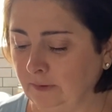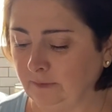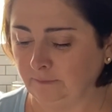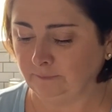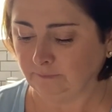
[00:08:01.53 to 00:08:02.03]

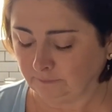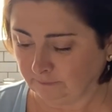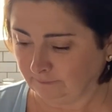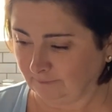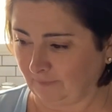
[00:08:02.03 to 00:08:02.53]
Midnight.
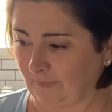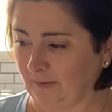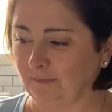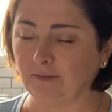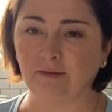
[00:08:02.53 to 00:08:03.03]

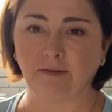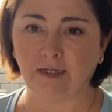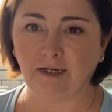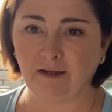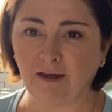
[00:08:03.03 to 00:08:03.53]

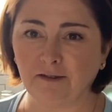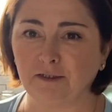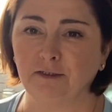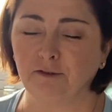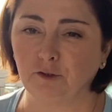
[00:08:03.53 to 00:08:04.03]
Okay, the
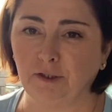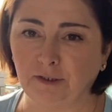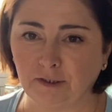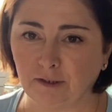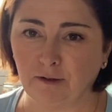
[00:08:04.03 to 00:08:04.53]
screen. Trying to
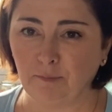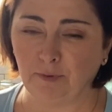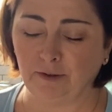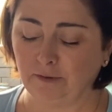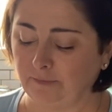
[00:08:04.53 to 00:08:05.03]
tear up
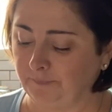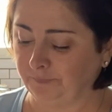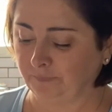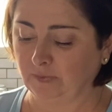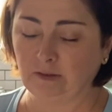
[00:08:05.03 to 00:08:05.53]
my uh,
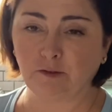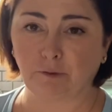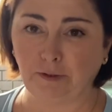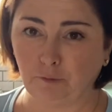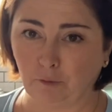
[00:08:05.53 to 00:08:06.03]

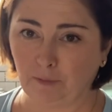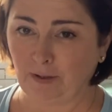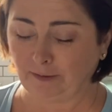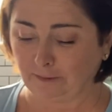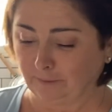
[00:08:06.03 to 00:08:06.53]
screen door
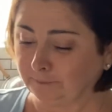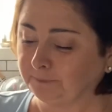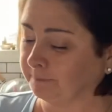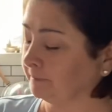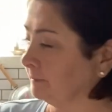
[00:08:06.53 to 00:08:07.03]
back there.
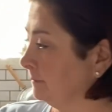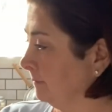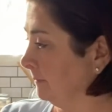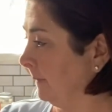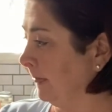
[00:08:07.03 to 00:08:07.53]

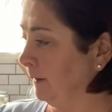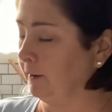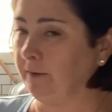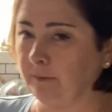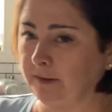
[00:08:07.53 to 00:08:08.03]
All
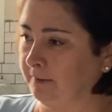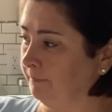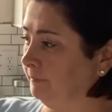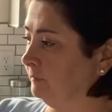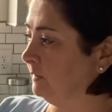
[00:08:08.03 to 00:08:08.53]
right, ready?
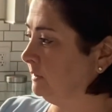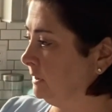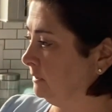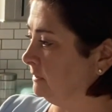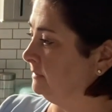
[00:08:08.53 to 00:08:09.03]
Let's
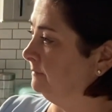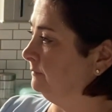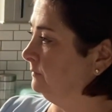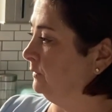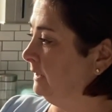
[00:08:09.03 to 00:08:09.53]
cheers.
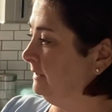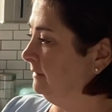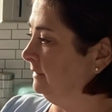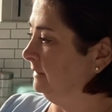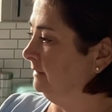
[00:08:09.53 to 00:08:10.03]
Yeah. Ready?
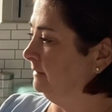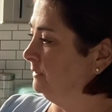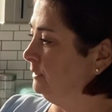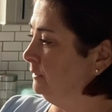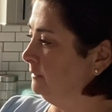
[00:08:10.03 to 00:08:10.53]

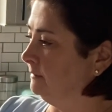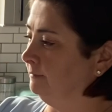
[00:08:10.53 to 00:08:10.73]
Cheers.